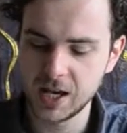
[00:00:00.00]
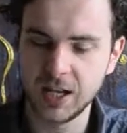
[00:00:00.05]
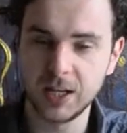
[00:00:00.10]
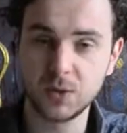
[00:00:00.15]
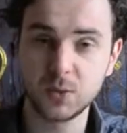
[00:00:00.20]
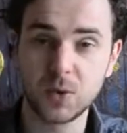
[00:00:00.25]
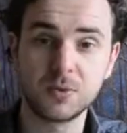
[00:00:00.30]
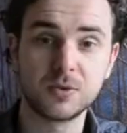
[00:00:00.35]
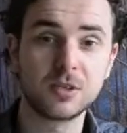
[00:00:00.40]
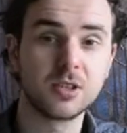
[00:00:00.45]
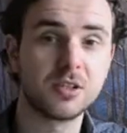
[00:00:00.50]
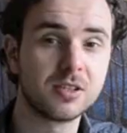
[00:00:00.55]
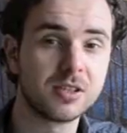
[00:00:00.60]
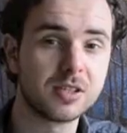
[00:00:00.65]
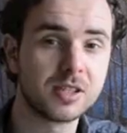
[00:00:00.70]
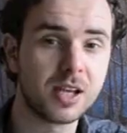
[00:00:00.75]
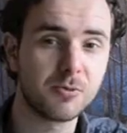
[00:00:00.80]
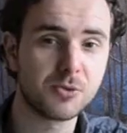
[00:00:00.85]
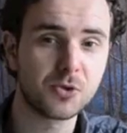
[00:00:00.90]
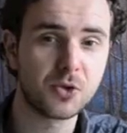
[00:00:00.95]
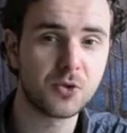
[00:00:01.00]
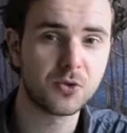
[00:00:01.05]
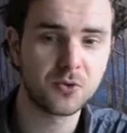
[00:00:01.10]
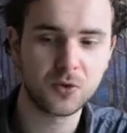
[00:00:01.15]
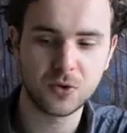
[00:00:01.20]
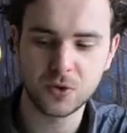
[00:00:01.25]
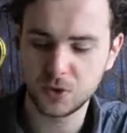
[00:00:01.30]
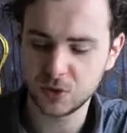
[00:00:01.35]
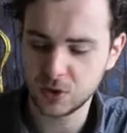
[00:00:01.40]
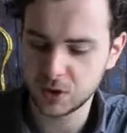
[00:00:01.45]
Anyway, so this is
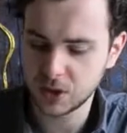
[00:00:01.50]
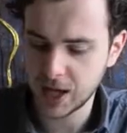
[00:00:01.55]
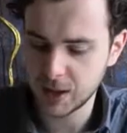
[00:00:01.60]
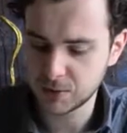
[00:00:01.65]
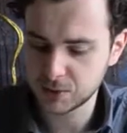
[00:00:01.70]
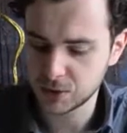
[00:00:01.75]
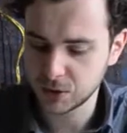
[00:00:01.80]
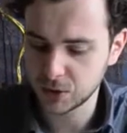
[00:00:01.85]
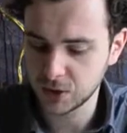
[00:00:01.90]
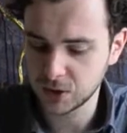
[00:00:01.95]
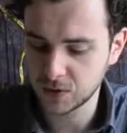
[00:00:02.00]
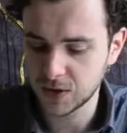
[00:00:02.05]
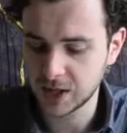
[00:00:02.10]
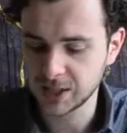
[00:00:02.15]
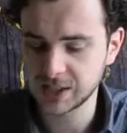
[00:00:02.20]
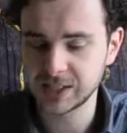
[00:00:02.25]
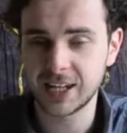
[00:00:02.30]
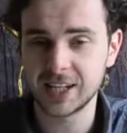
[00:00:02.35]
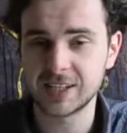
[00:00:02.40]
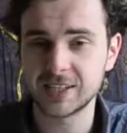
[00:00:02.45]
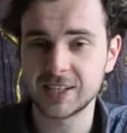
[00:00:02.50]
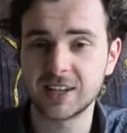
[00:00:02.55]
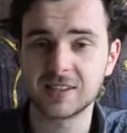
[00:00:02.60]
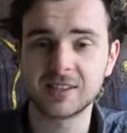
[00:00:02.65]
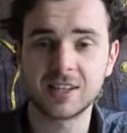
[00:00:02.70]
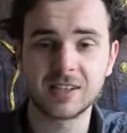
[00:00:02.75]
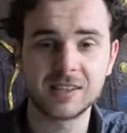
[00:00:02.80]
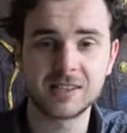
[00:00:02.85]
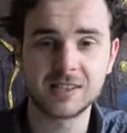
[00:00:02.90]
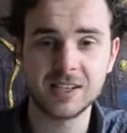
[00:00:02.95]
absolutely fantastic. As
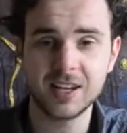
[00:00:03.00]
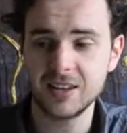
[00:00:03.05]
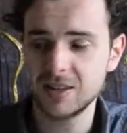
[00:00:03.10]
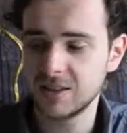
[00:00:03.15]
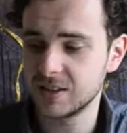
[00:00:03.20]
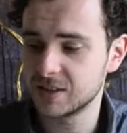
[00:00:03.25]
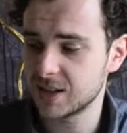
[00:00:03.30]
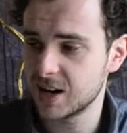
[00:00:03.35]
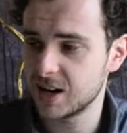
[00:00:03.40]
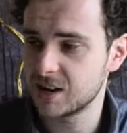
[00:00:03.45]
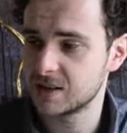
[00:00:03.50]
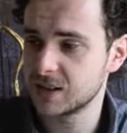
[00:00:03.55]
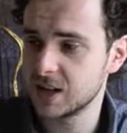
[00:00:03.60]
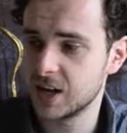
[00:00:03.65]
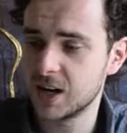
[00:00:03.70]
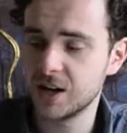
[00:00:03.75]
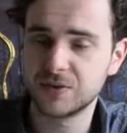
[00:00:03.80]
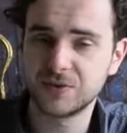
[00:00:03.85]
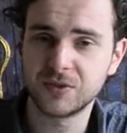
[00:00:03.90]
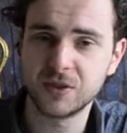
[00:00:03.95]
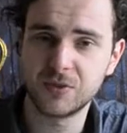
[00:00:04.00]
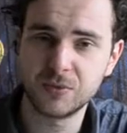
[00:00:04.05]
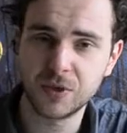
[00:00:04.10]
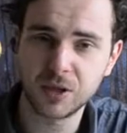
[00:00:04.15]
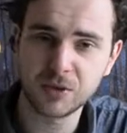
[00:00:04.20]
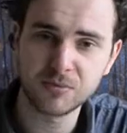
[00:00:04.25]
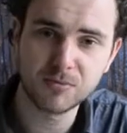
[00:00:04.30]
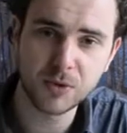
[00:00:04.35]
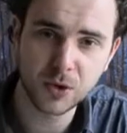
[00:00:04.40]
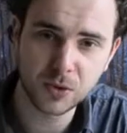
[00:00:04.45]
I say, these guys are from
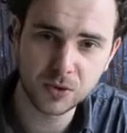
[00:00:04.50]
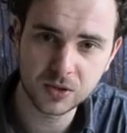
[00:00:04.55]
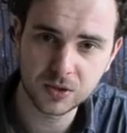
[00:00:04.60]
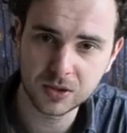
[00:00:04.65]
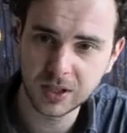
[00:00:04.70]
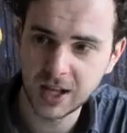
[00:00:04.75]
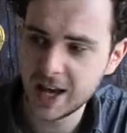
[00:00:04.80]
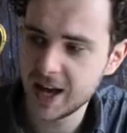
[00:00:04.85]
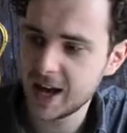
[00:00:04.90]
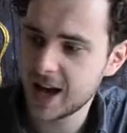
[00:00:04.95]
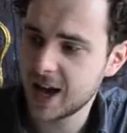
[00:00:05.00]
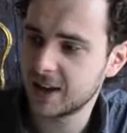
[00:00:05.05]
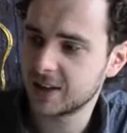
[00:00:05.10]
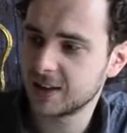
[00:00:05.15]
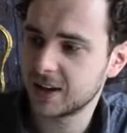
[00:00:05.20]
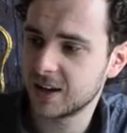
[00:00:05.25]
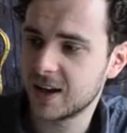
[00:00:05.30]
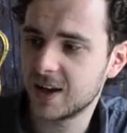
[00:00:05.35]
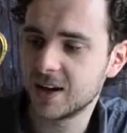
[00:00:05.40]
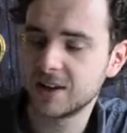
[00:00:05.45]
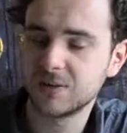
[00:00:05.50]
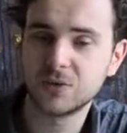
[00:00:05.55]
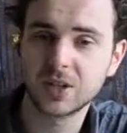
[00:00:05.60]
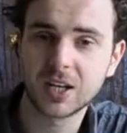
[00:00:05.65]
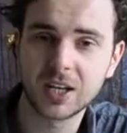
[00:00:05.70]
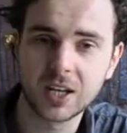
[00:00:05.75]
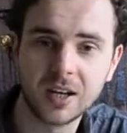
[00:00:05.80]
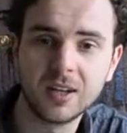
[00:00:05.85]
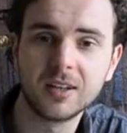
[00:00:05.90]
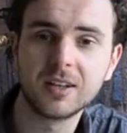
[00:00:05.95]
the Mosel, and they are
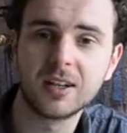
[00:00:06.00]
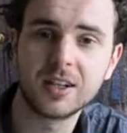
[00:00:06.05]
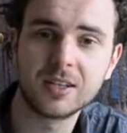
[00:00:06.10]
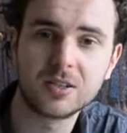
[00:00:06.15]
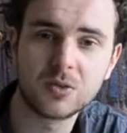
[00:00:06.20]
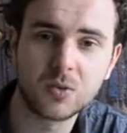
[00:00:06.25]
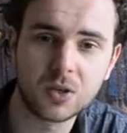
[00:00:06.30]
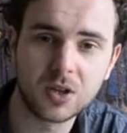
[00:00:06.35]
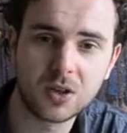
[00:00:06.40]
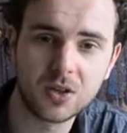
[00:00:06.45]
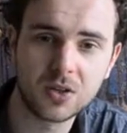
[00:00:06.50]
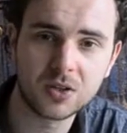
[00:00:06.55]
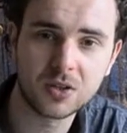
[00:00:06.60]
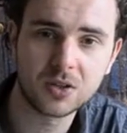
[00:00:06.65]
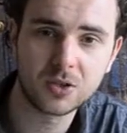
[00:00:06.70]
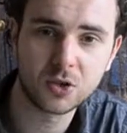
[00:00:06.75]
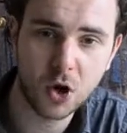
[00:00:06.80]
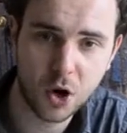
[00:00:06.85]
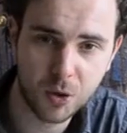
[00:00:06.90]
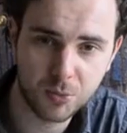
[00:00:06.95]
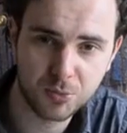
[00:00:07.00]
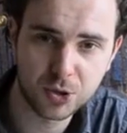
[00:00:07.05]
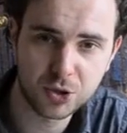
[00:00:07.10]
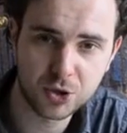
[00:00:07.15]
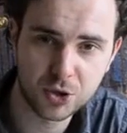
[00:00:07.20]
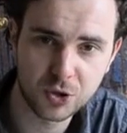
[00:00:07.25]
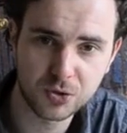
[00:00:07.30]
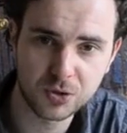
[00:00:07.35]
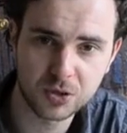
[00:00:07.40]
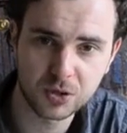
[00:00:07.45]
regarded as one of the top
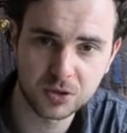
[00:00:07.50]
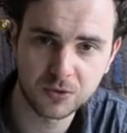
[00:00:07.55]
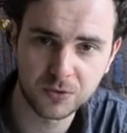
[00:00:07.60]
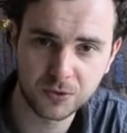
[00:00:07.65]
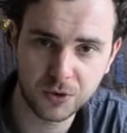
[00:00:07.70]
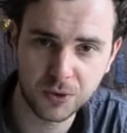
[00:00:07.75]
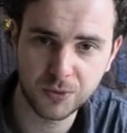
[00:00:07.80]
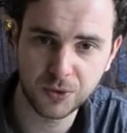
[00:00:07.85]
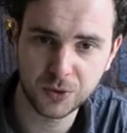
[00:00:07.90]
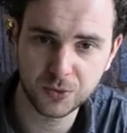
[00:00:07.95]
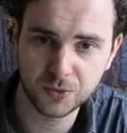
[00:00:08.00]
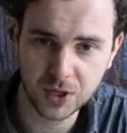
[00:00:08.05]
producers from the